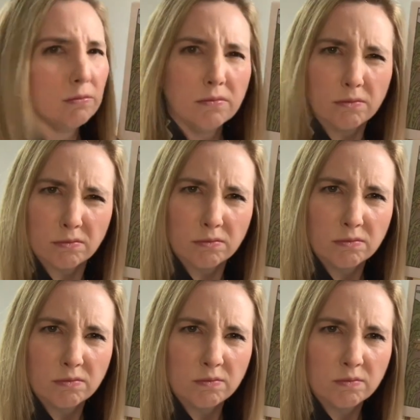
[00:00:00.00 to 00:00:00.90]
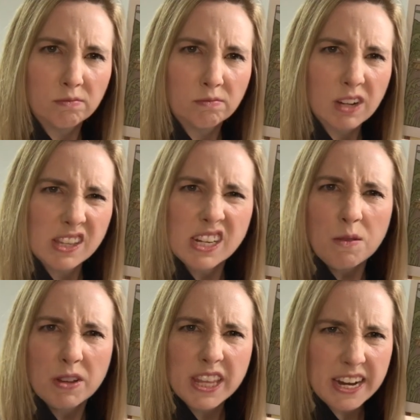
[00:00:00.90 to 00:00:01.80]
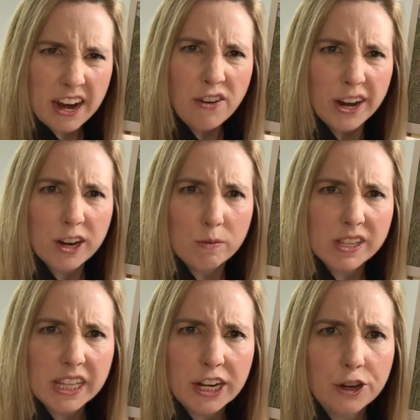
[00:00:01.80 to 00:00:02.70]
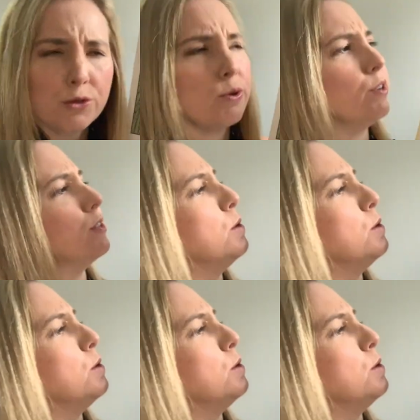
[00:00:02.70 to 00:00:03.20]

It's not what the narrator was leading towards.